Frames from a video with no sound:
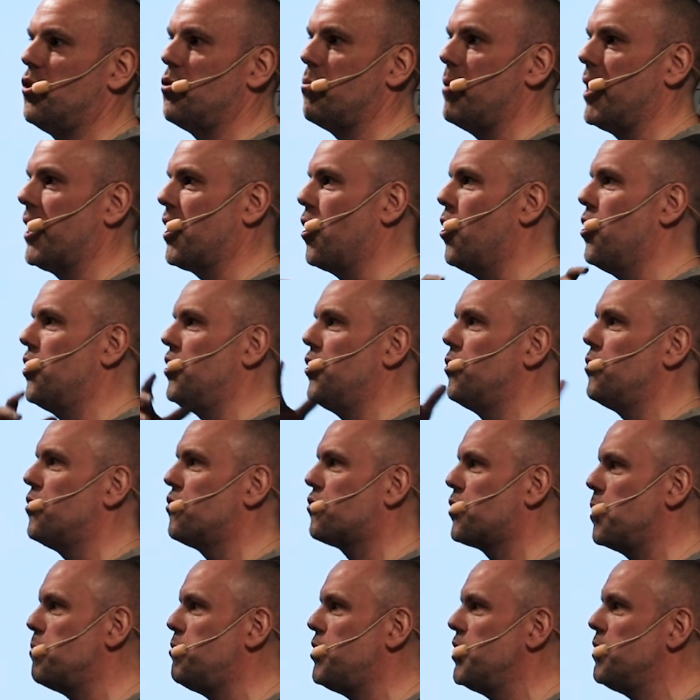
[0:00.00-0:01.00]
to make audio
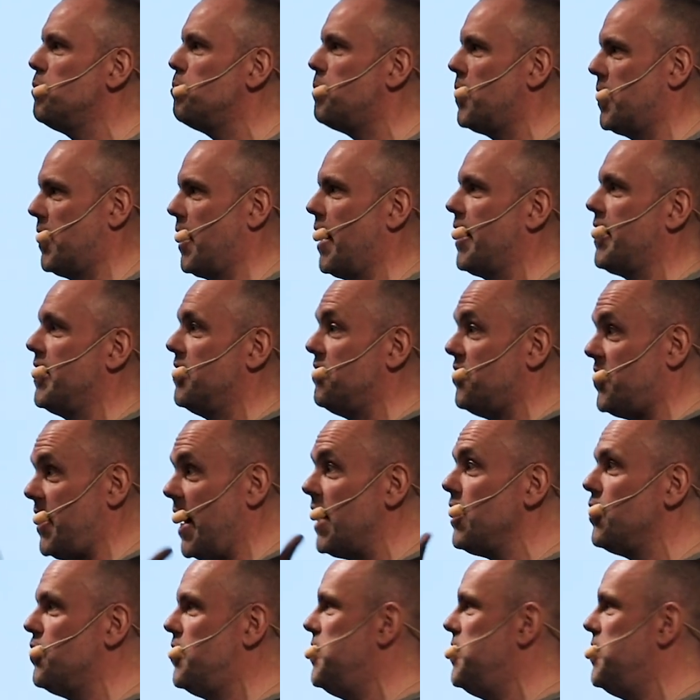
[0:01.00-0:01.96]
description, but I can tell you